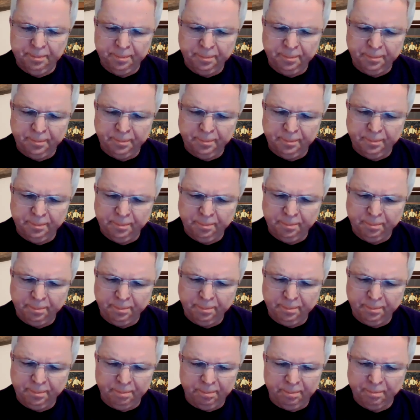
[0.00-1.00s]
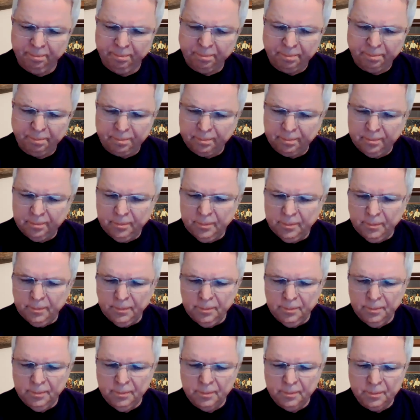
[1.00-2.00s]

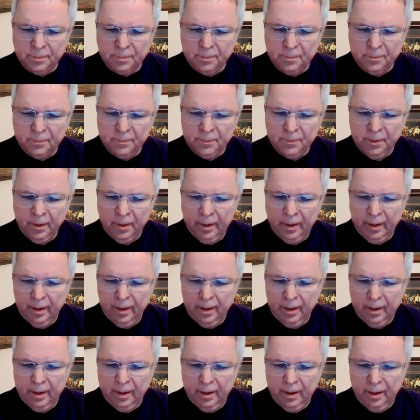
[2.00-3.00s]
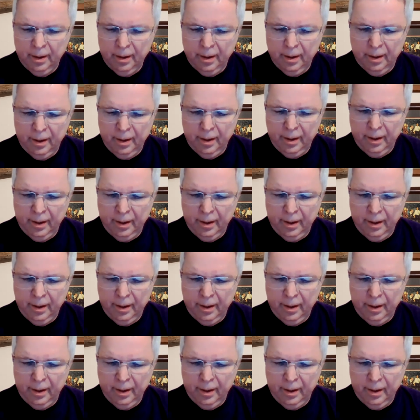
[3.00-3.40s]
Nothing is said.